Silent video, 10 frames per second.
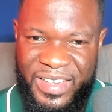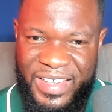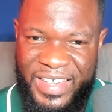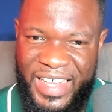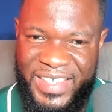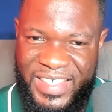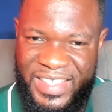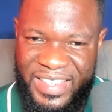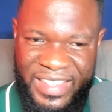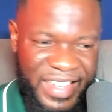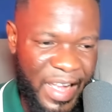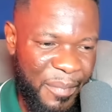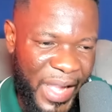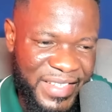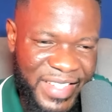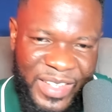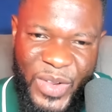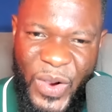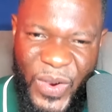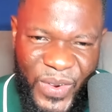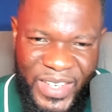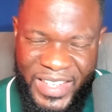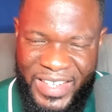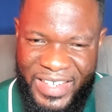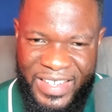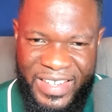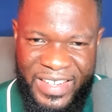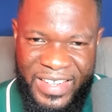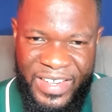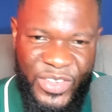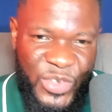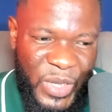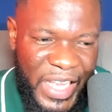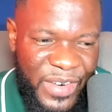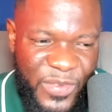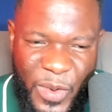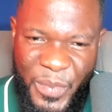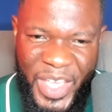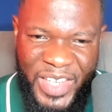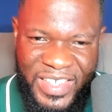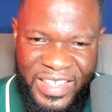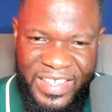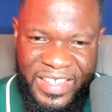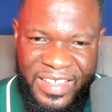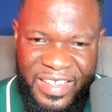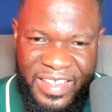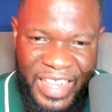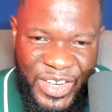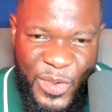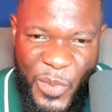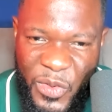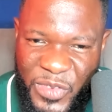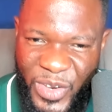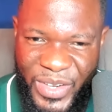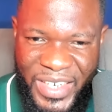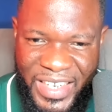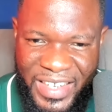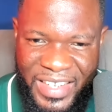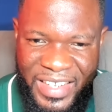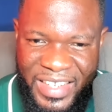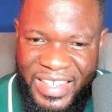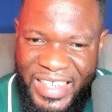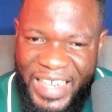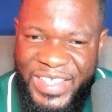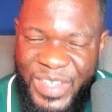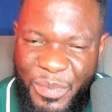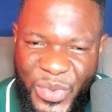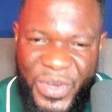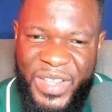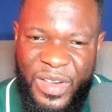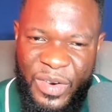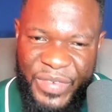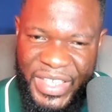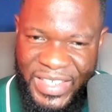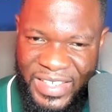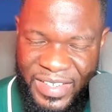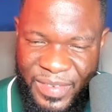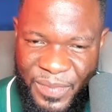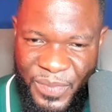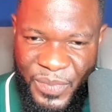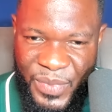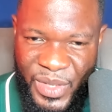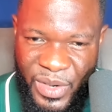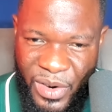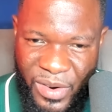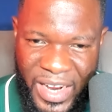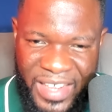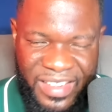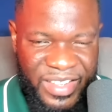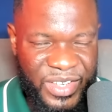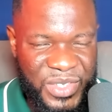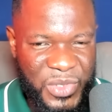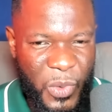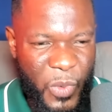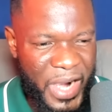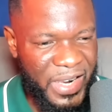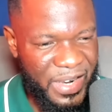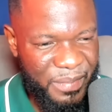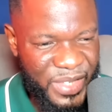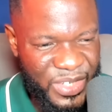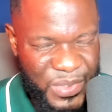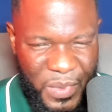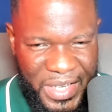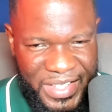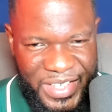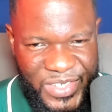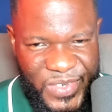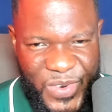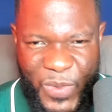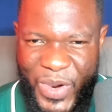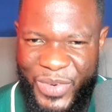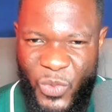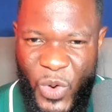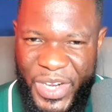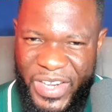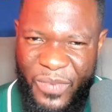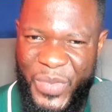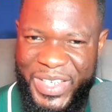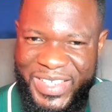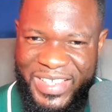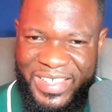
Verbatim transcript: Yes, they are past and gone. You learn from it and you moved on. That is the beauty of it. All right? So, welcome this one, this new one. Welcome it.